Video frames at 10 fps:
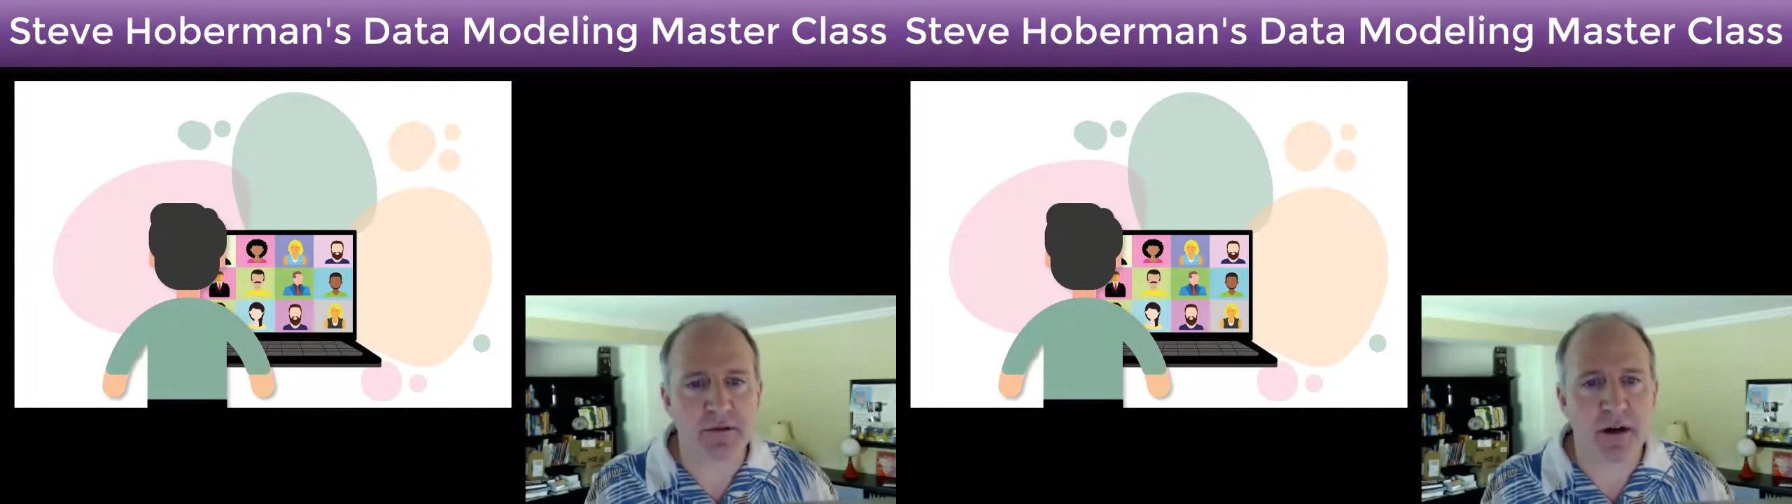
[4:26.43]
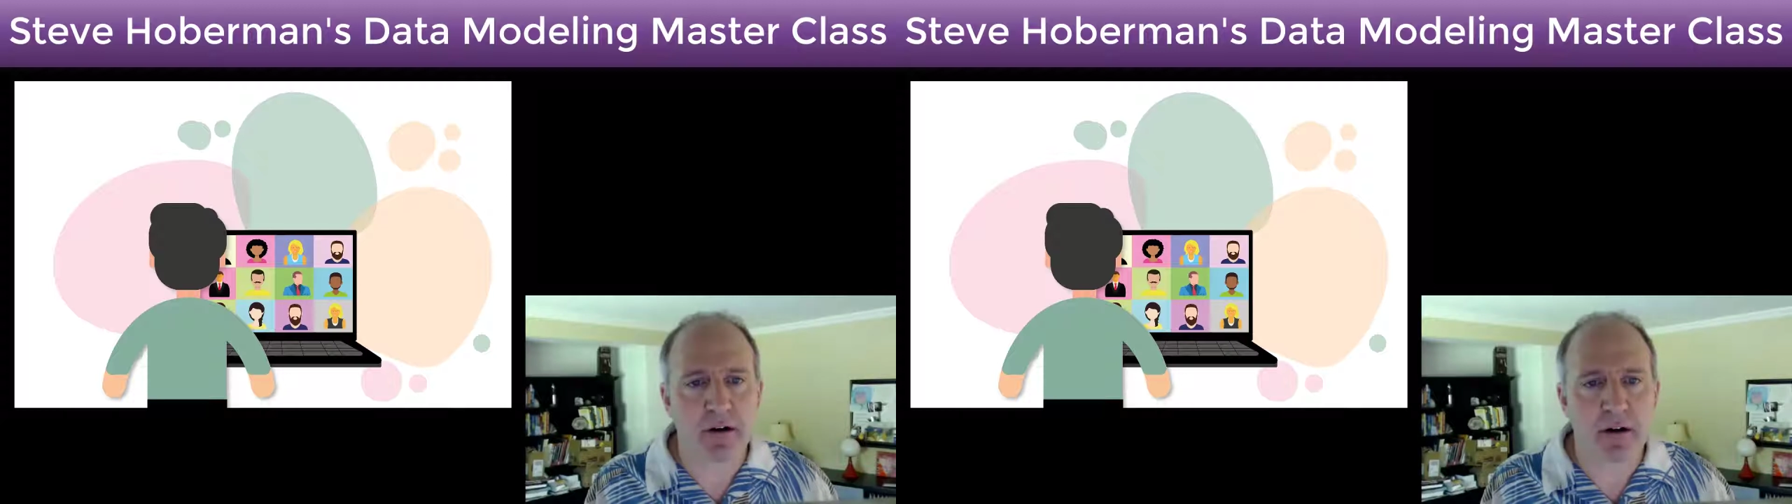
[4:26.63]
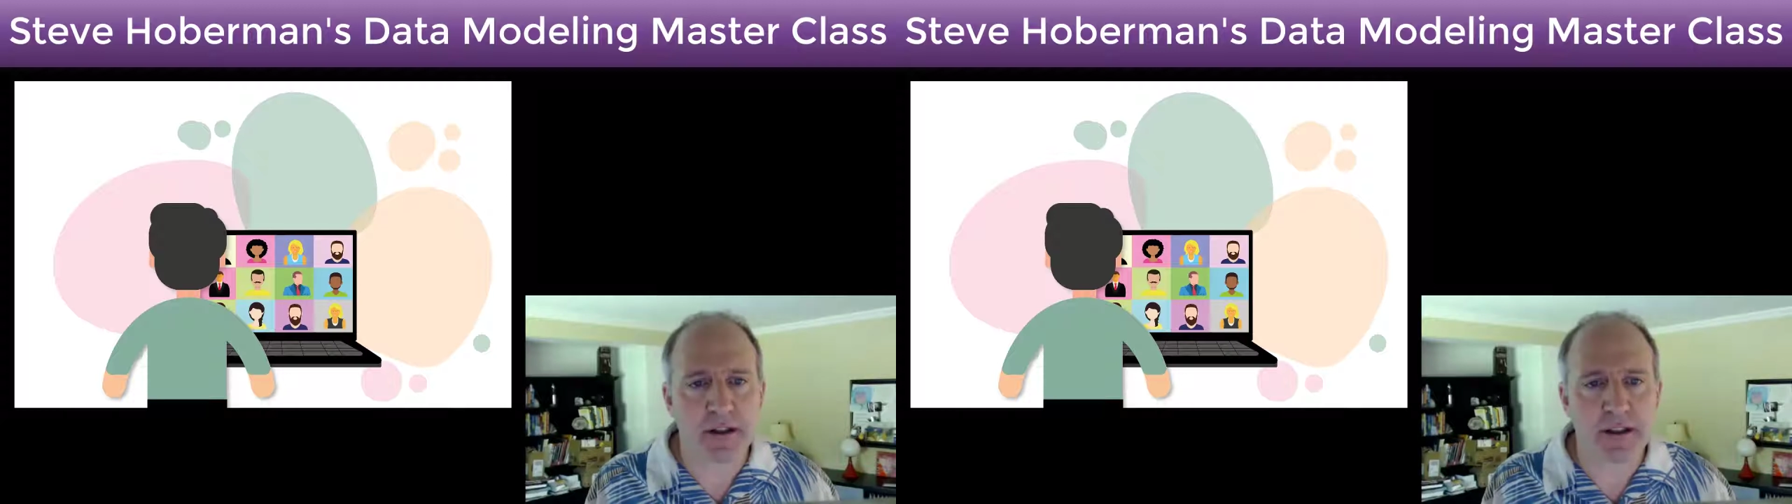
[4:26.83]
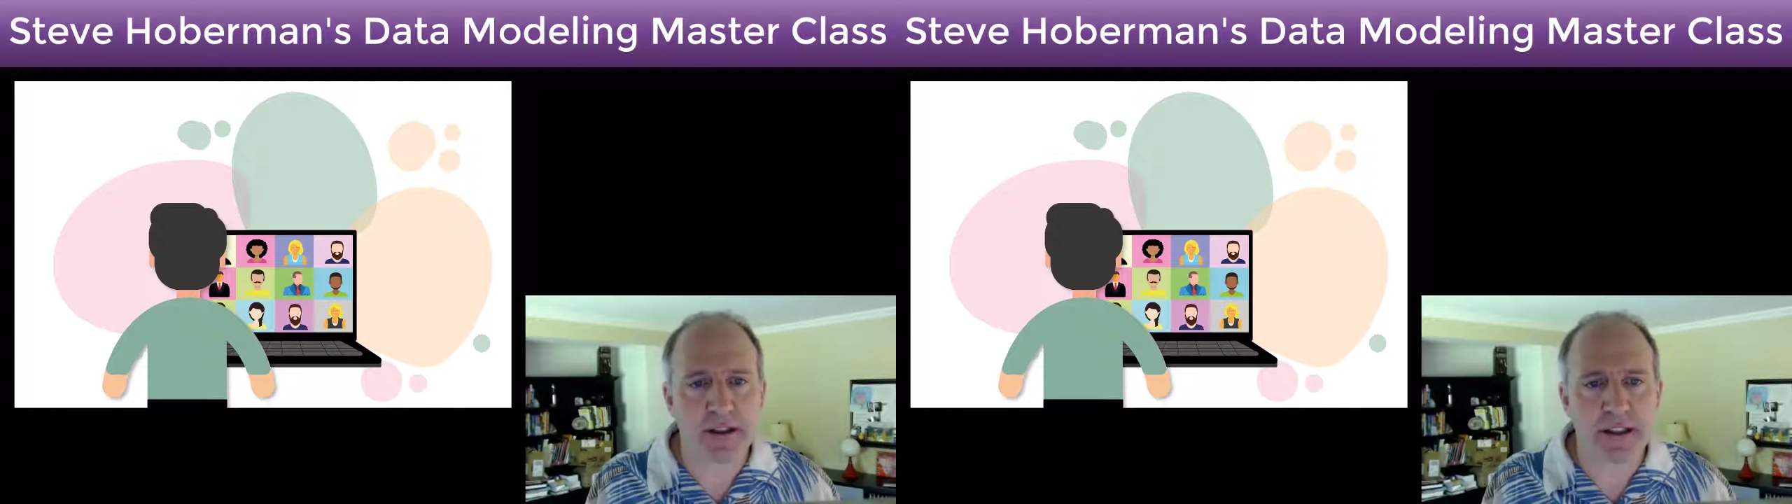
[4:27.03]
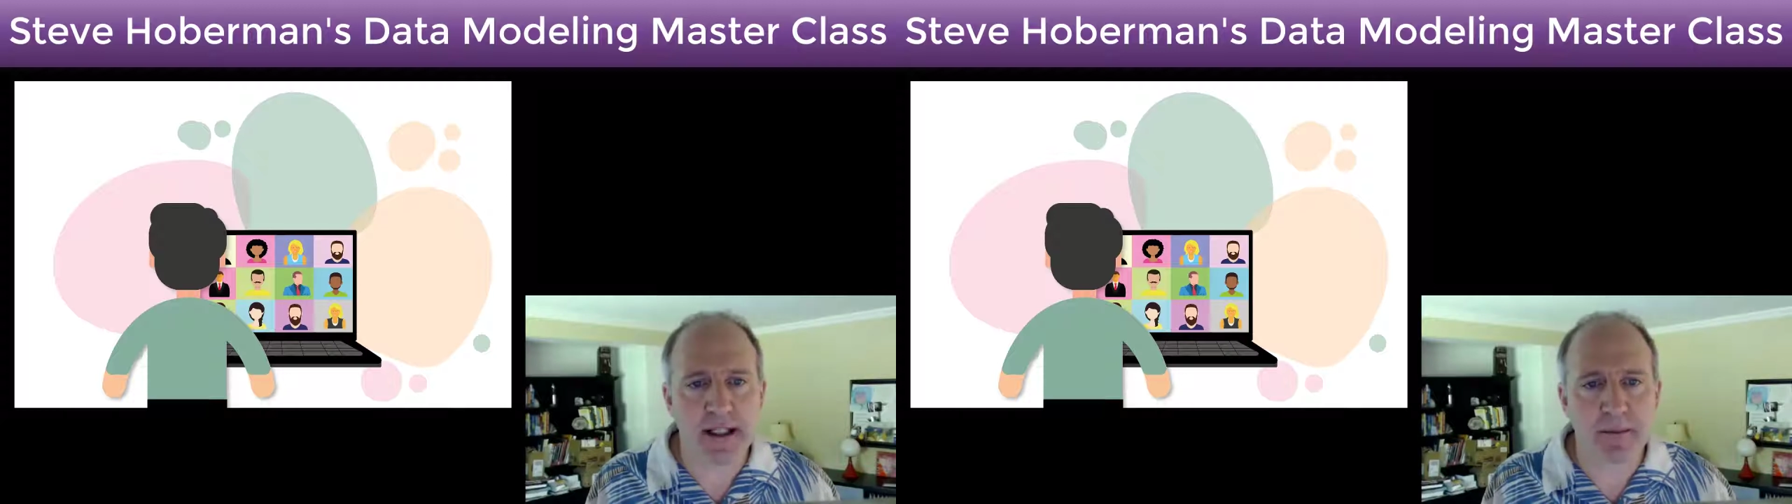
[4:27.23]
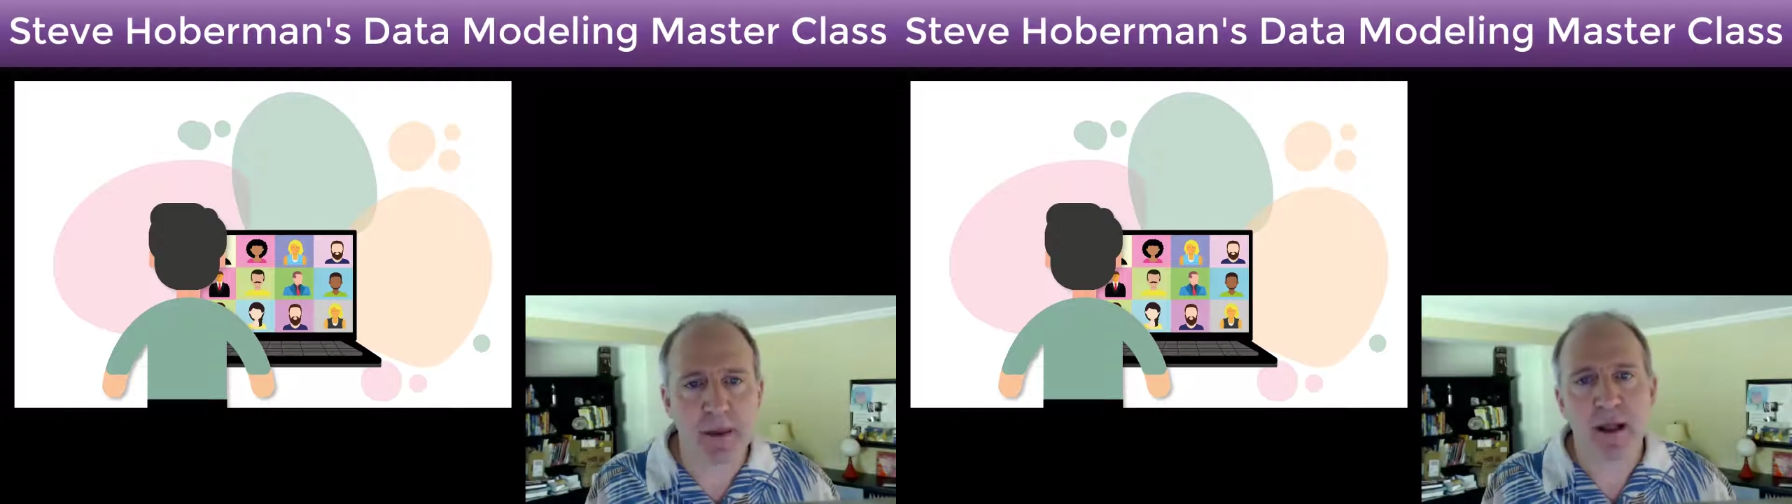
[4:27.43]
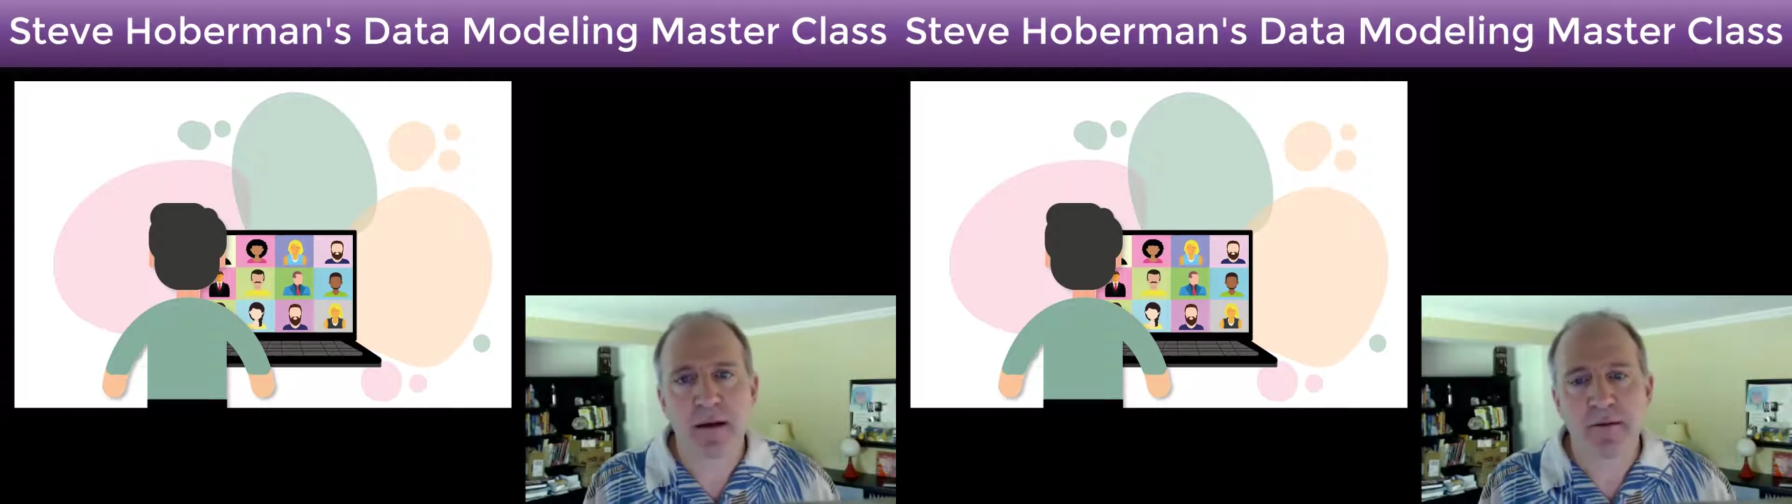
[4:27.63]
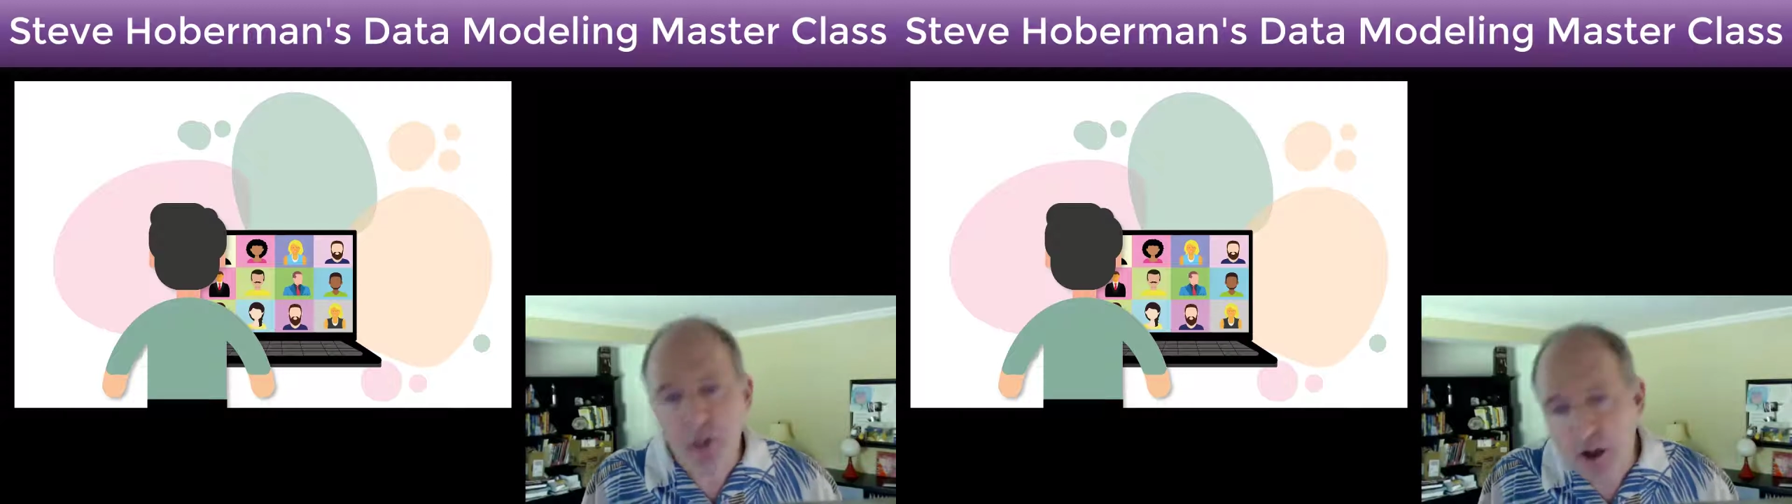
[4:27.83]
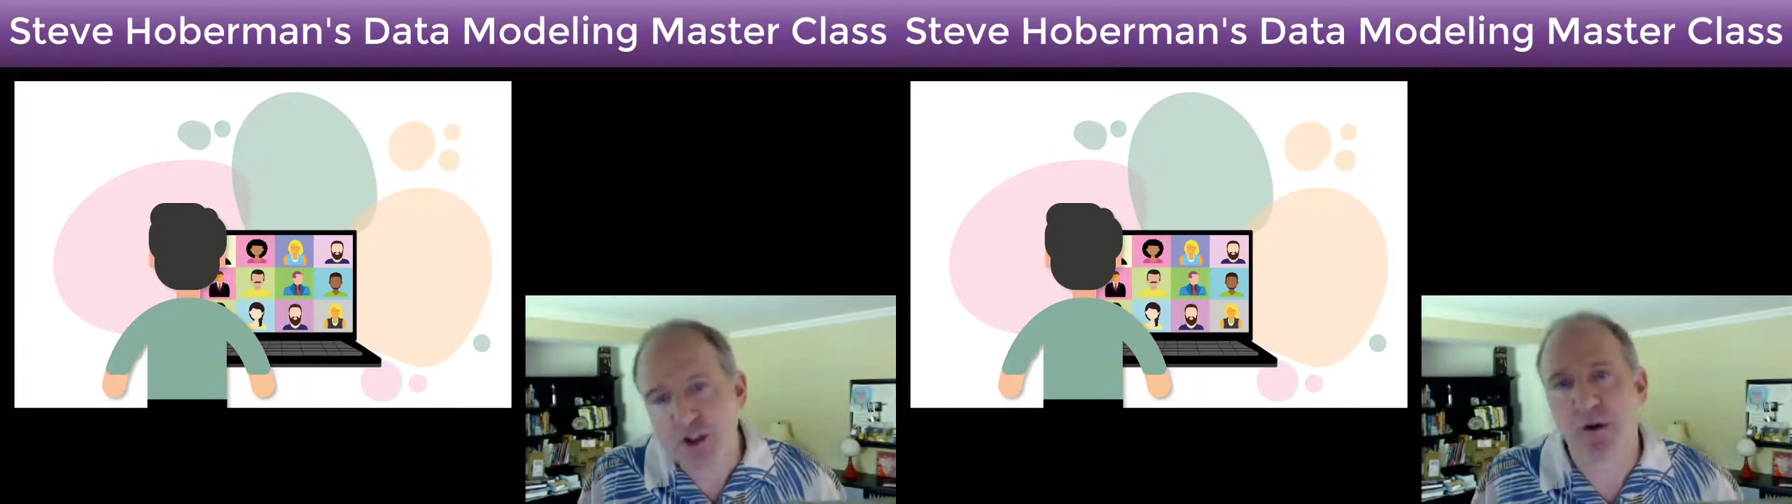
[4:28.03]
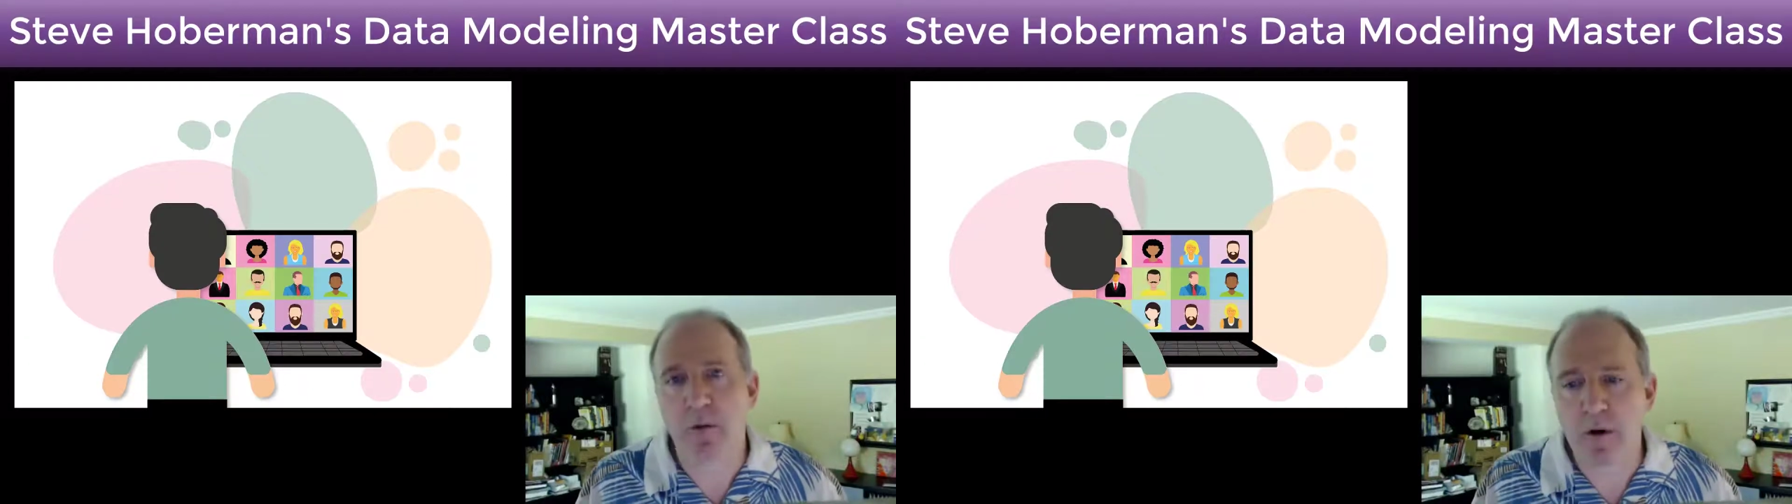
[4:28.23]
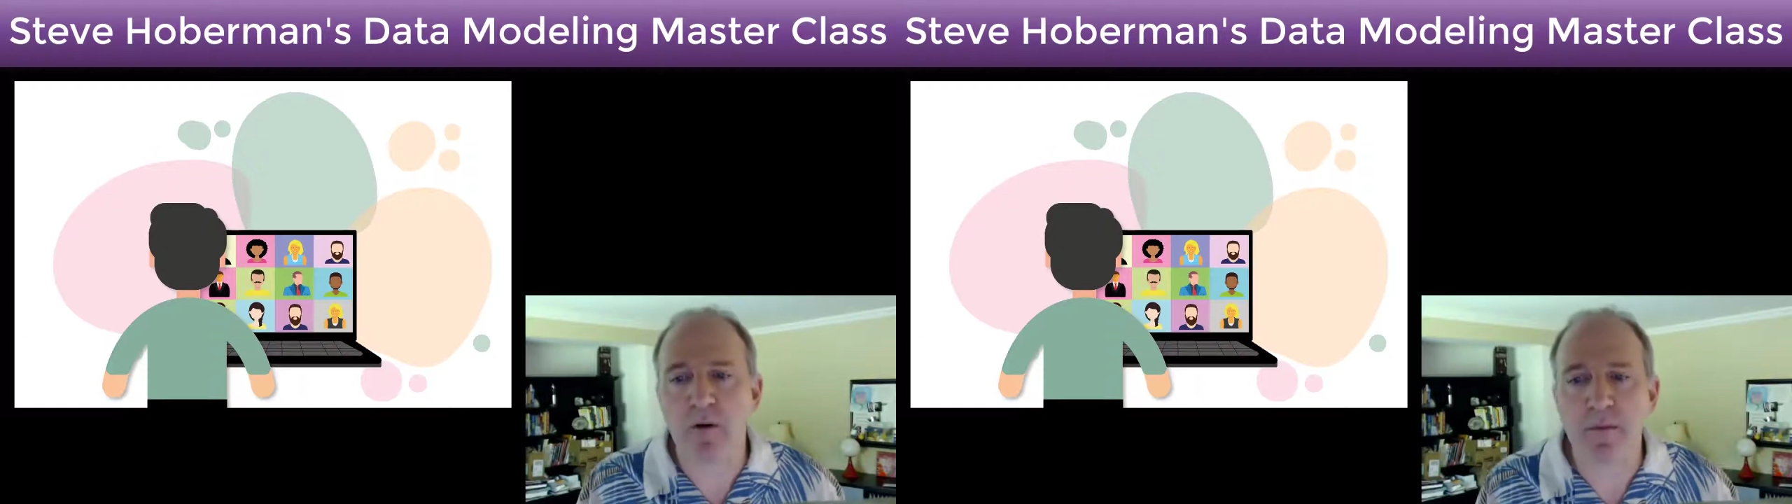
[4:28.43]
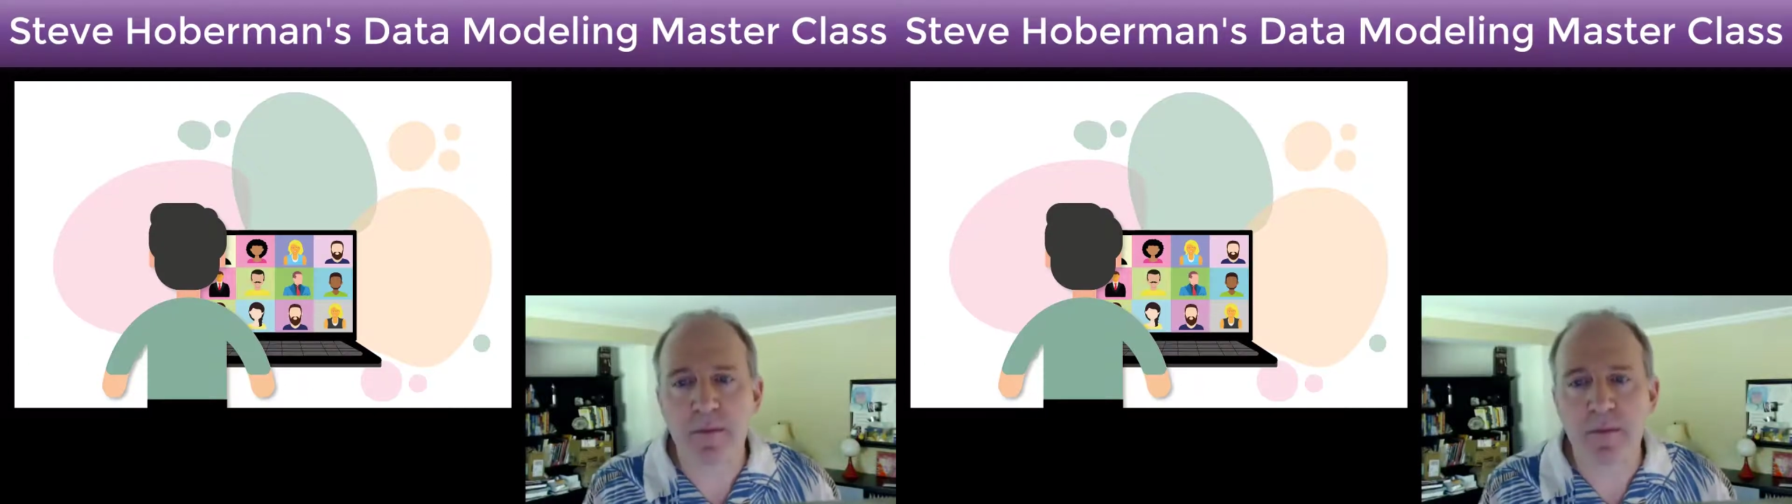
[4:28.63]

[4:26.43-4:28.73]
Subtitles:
we are all in the same virtual room.